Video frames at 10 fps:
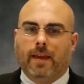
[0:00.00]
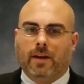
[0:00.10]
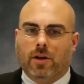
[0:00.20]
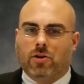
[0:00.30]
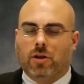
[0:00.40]
In
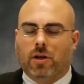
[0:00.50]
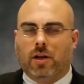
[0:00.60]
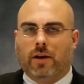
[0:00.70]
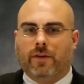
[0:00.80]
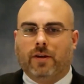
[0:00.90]

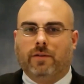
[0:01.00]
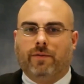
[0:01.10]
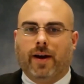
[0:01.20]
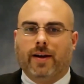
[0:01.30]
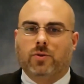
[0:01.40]
addition, if a
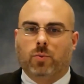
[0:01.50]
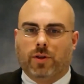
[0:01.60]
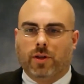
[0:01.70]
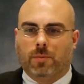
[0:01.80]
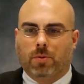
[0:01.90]
device
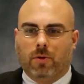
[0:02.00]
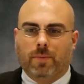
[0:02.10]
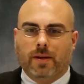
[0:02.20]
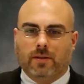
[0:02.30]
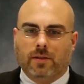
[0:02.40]
with an
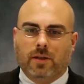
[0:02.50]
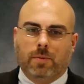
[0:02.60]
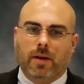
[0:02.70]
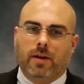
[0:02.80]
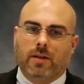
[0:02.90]
approved
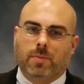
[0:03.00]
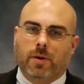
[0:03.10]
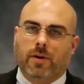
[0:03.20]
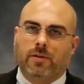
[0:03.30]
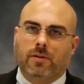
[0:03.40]
PCCP
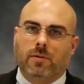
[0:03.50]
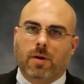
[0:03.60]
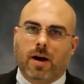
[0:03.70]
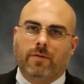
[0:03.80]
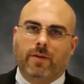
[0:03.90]
experiences a
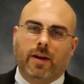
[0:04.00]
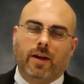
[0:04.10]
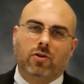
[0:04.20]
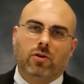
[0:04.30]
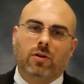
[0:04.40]

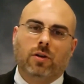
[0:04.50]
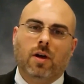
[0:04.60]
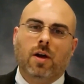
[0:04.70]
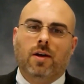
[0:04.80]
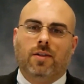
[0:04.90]
modification
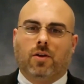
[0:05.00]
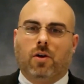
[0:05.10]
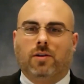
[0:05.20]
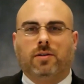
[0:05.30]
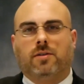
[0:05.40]
that
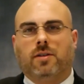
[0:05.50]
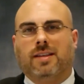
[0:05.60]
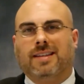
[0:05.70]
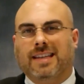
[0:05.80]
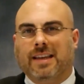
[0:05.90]
causes
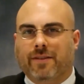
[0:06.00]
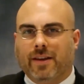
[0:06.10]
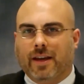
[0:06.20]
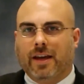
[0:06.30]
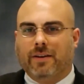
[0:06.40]
it to
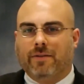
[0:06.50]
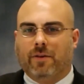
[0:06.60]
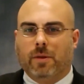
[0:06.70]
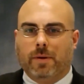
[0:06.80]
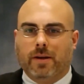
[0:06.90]
deviate
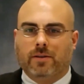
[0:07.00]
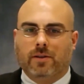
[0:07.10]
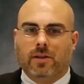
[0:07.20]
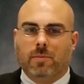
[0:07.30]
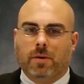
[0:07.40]
from the
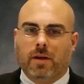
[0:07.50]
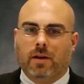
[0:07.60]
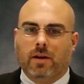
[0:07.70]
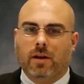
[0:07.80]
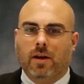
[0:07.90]

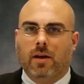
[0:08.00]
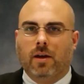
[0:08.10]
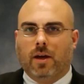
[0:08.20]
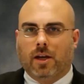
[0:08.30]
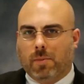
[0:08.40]
PCCP
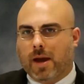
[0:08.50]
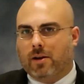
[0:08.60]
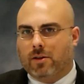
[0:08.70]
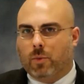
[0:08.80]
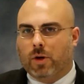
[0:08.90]
in a
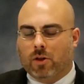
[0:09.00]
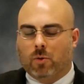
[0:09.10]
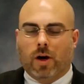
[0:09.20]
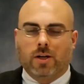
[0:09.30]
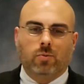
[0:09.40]
manner that would
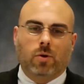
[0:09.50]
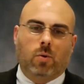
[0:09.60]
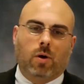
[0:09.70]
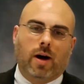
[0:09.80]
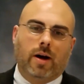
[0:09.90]
otherwise
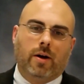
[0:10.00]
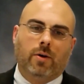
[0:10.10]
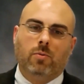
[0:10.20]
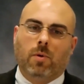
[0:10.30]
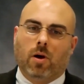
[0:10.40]
require
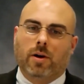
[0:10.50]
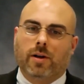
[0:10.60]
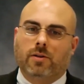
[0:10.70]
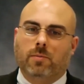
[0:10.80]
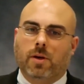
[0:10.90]
a new
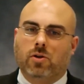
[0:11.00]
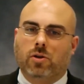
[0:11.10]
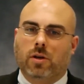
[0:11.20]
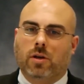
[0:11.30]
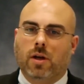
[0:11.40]
marketing
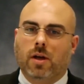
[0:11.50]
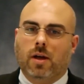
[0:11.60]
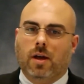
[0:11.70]
submission,